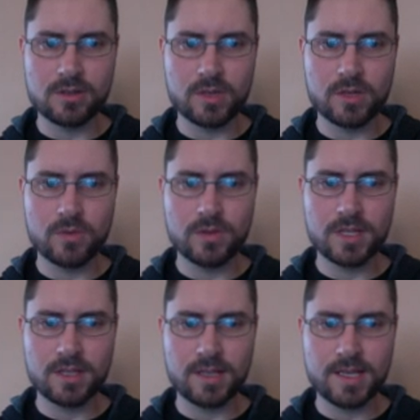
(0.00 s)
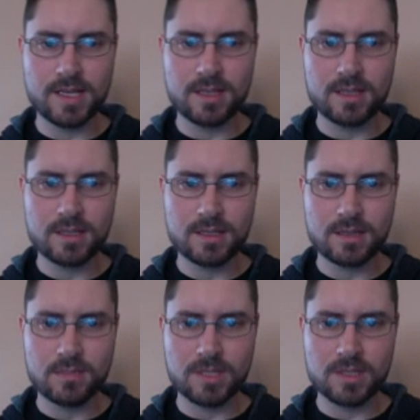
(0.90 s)
We don't want the light to
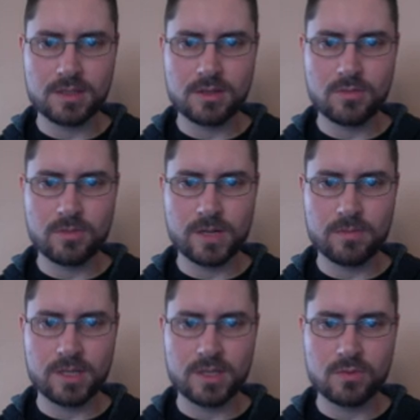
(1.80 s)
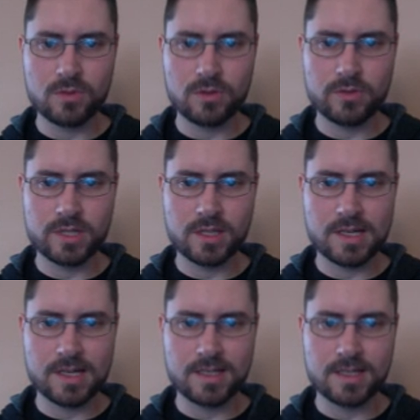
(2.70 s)
be so bright because we're losing a lot
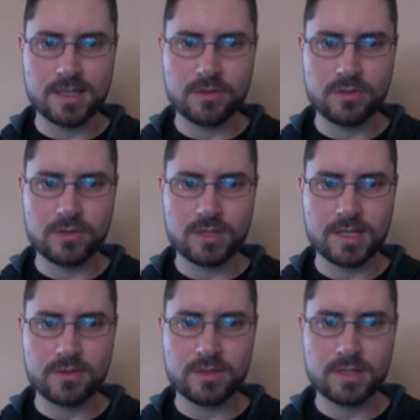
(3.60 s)
of detail in those clouds.